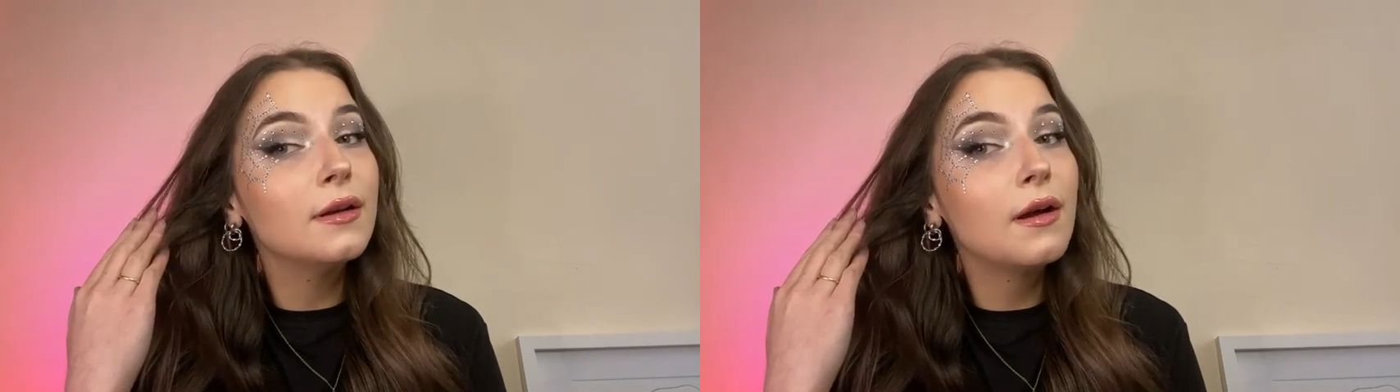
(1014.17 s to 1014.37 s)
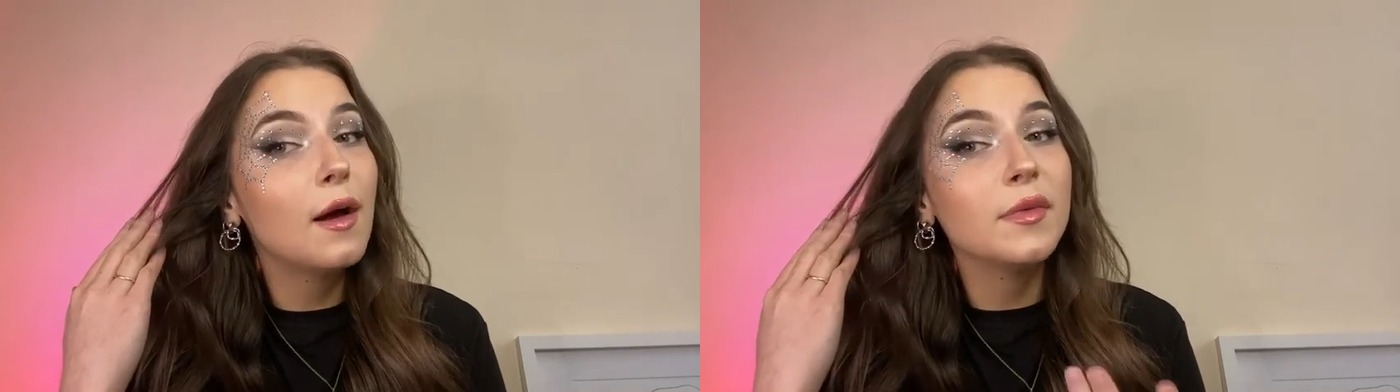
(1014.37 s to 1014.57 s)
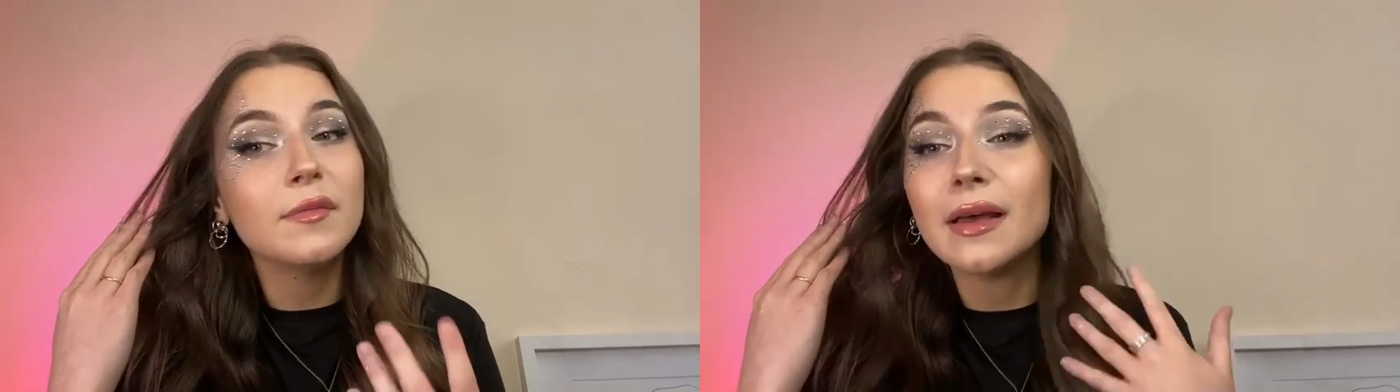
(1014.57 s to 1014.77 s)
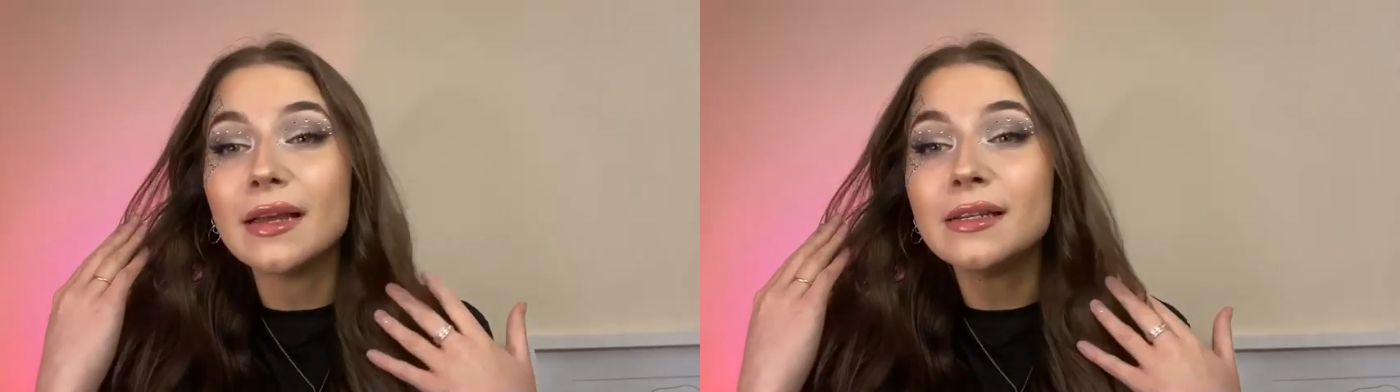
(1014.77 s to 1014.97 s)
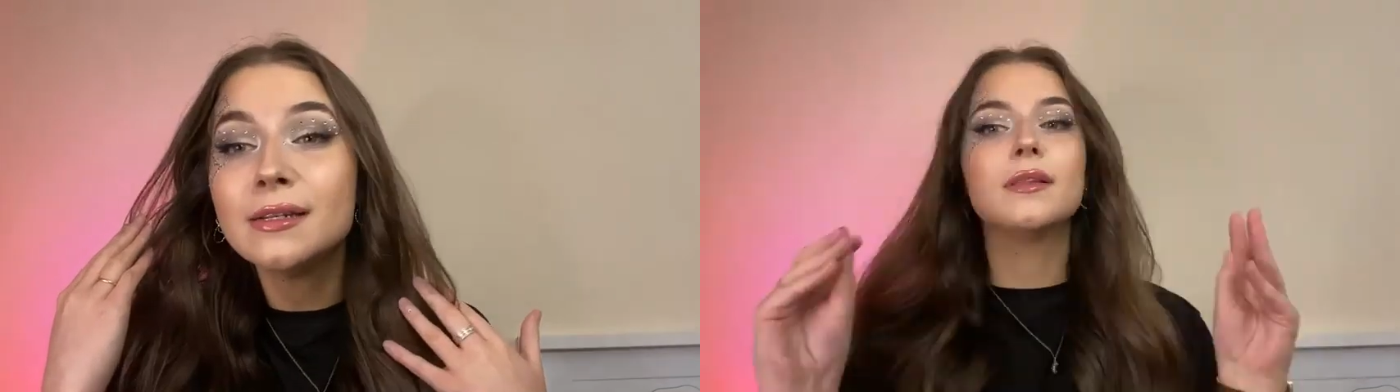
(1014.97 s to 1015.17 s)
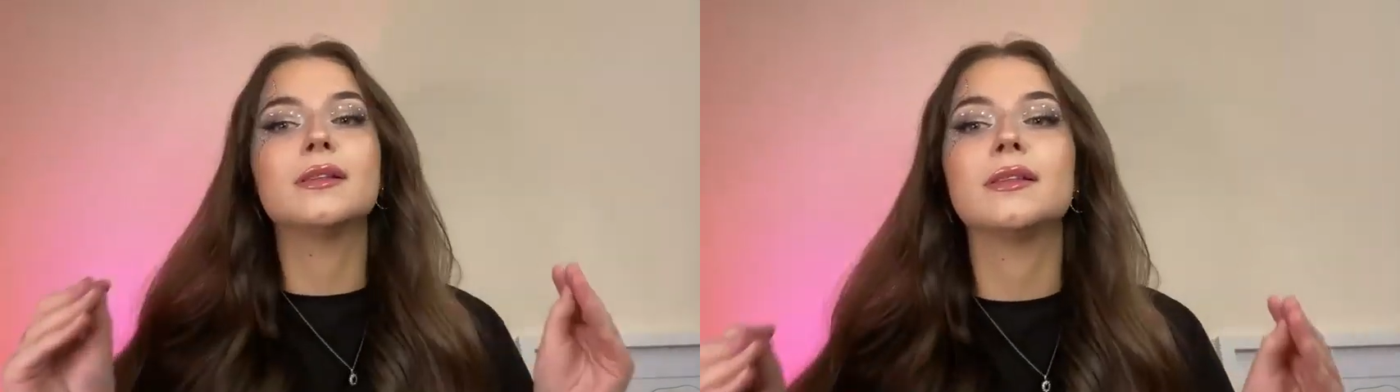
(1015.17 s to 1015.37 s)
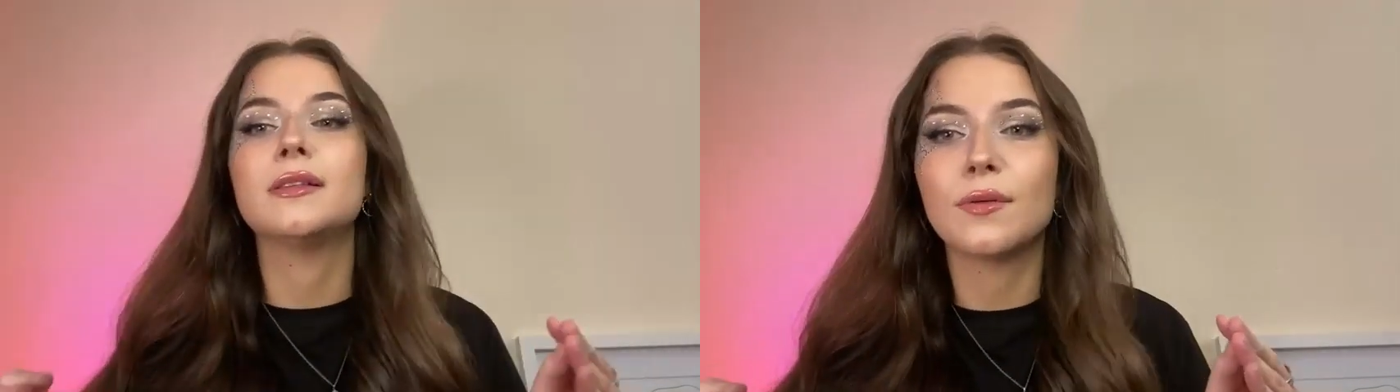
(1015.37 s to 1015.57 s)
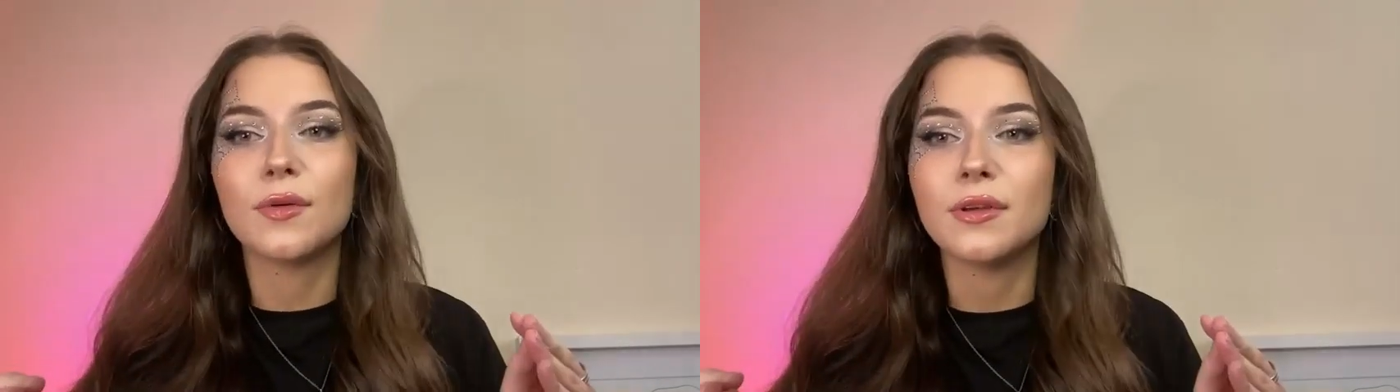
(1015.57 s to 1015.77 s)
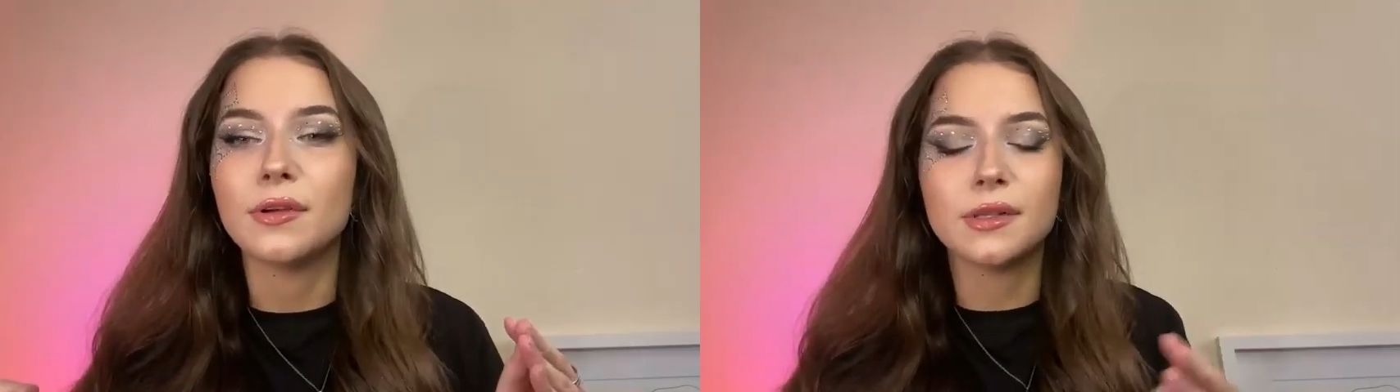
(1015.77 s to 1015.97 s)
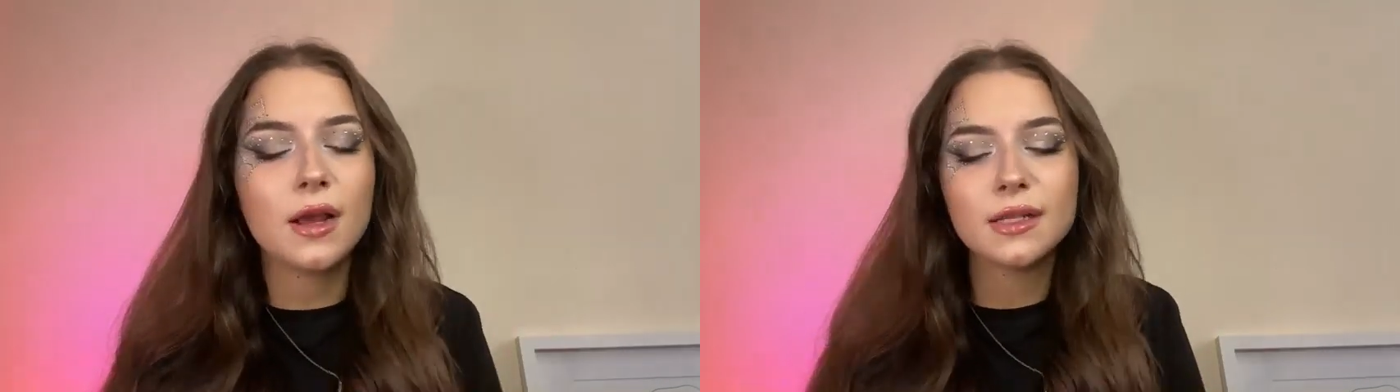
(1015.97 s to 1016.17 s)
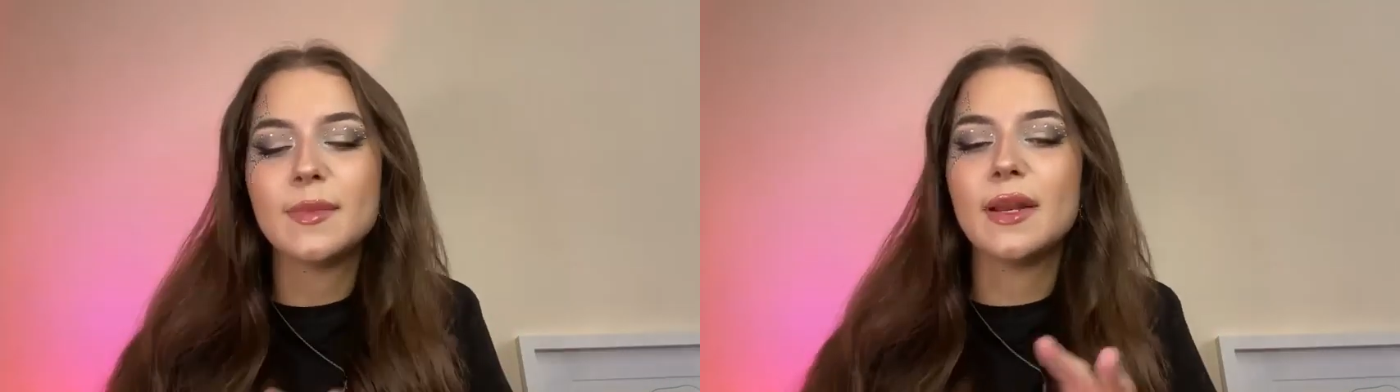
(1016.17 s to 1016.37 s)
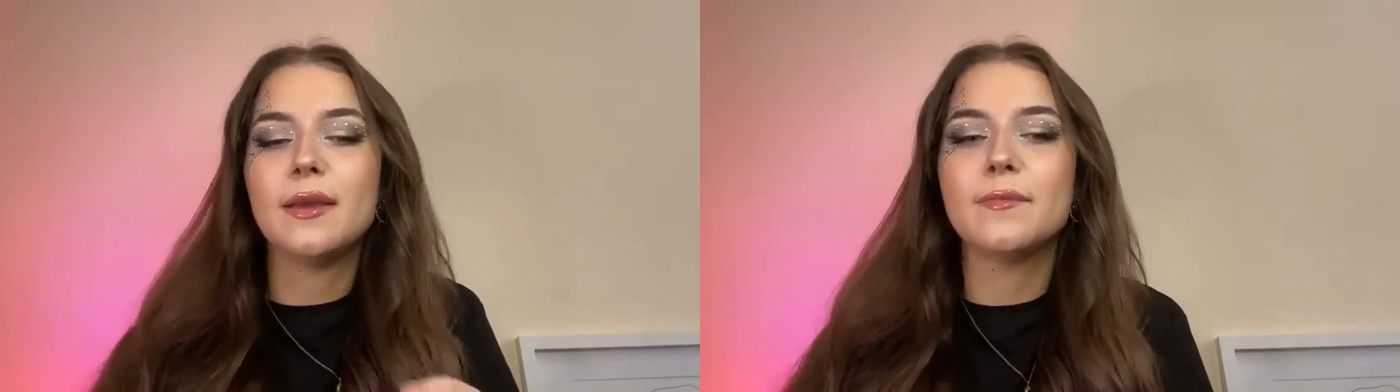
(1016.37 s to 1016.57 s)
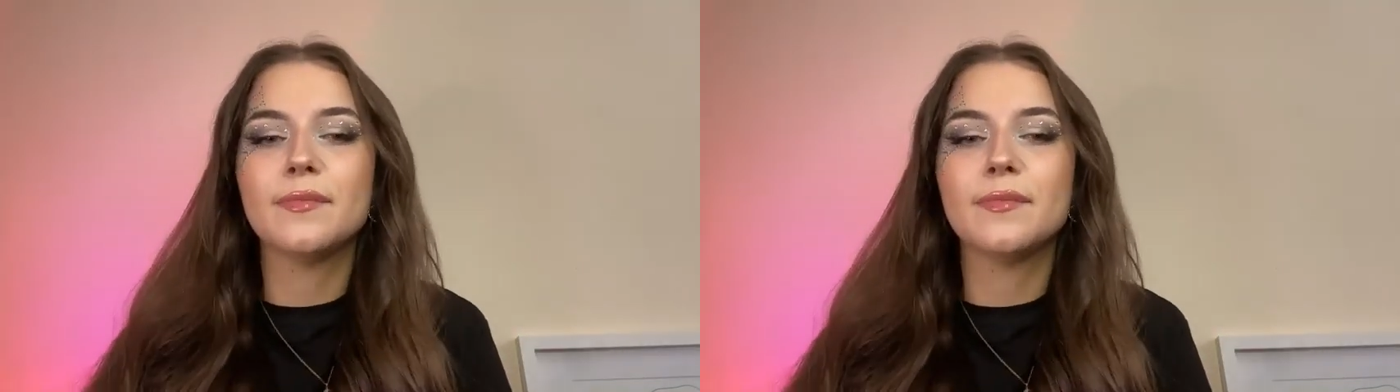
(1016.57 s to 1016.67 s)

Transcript: Can't be mad. This is like one of those last minute,